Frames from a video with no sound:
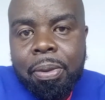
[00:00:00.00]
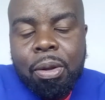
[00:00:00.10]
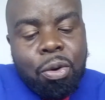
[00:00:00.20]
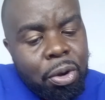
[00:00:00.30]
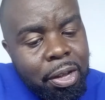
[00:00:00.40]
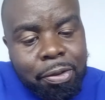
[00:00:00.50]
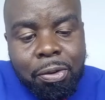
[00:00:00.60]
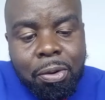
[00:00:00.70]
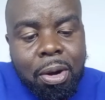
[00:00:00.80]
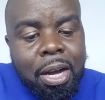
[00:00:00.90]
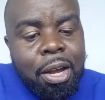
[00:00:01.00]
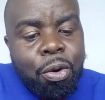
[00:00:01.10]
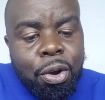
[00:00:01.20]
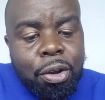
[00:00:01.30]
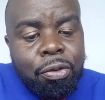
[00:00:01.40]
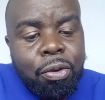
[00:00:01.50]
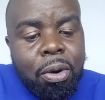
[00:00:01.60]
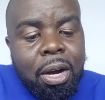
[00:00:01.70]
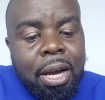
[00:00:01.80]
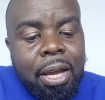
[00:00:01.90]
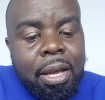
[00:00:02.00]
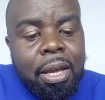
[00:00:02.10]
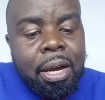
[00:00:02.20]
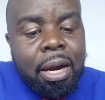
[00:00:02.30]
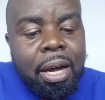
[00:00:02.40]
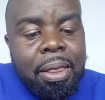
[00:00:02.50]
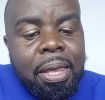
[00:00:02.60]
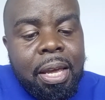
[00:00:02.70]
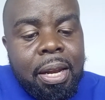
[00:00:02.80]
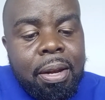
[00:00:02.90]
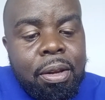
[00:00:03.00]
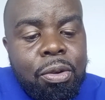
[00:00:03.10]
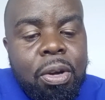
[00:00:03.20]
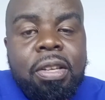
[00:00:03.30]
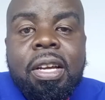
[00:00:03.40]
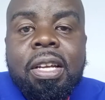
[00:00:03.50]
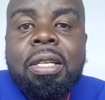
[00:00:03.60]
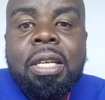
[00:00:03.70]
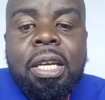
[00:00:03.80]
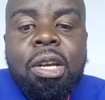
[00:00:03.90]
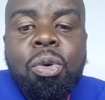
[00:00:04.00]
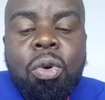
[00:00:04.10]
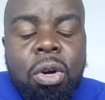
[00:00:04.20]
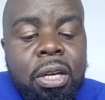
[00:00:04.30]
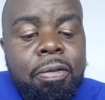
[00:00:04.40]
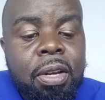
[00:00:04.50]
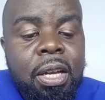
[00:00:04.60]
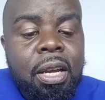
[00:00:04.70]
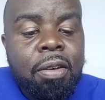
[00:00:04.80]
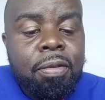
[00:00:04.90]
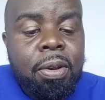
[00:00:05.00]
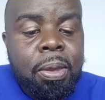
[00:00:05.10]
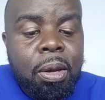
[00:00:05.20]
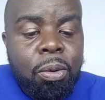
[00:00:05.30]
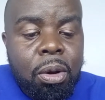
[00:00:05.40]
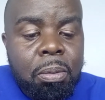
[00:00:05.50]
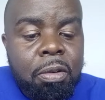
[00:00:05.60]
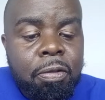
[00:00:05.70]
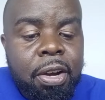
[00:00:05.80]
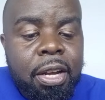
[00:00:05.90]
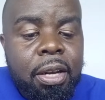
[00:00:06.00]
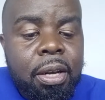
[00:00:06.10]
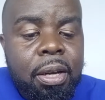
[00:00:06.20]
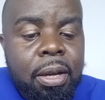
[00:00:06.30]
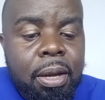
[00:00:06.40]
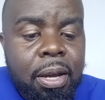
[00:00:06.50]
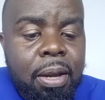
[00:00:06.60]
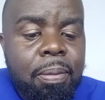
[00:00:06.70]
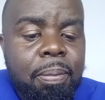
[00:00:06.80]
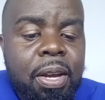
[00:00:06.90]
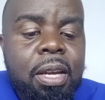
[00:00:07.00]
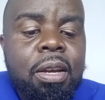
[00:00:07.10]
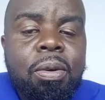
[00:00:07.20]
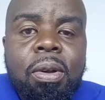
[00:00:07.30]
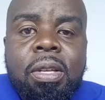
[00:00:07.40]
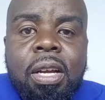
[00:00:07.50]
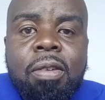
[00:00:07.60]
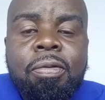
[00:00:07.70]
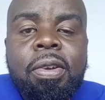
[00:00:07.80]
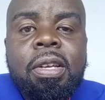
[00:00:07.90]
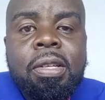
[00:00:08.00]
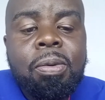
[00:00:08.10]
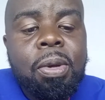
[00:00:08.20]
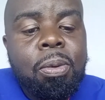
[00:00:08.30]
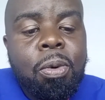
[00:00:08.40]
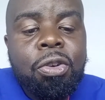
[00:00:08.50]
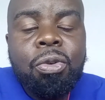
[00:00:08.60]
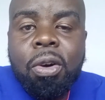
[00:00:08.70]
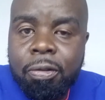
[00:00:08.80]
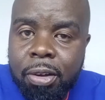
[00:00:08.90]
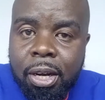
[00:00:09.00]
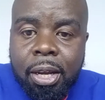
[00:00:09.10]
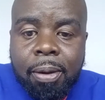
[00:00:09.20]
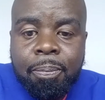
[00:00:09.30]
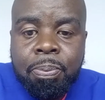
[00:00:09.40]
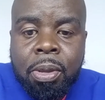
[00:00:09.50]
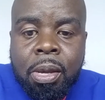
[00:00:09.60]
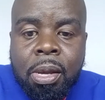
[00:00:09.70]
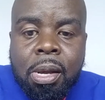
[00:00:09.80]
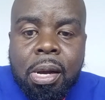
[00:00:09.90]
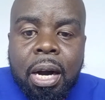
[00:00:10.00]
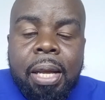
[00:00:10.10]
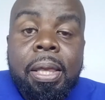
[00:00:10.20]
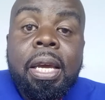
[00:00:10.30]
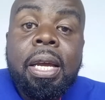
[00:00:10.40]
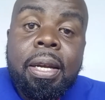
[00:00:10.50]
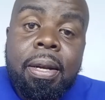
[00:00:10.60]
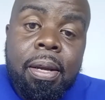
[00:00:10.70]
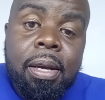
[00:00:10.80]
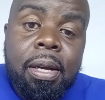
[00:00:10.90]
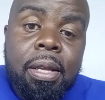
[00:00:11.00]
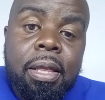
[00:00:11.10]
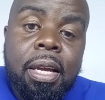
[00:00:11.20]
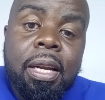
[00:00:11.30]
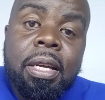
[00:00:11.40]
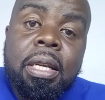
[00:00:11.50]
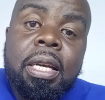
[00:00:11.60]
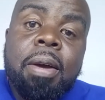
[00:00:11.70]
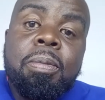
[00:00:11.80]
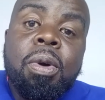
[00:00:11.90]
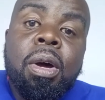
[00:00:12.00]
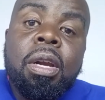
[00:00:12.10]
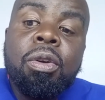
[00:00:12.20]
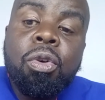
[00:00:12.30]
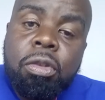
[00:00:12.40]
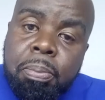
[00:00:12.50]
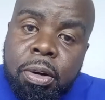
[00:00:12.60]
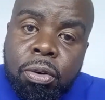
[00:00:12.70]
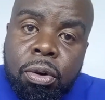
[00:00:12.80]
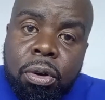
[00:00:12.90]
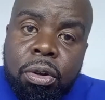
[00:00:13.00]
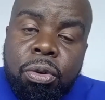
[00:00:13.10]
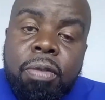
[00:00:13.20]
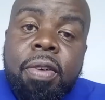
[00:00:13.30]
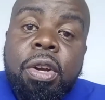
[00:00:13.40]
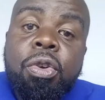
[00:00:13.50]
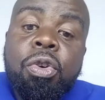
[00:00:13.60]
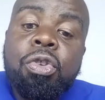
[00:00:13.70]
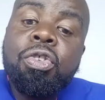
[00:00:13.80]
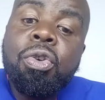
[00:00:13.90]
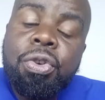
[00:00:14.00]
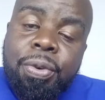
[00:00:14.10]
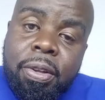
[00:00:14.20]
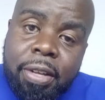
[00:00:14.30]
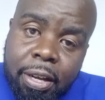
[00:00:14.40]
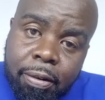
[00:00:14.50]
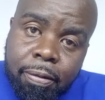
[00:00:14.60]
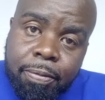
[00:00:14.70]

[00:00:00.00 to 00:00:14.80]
Going so high. And then you are just taking water, feeling everything will be fine, making yourself easy with what you are feeling. And then the next time you are in hospital, you even don't know yourself.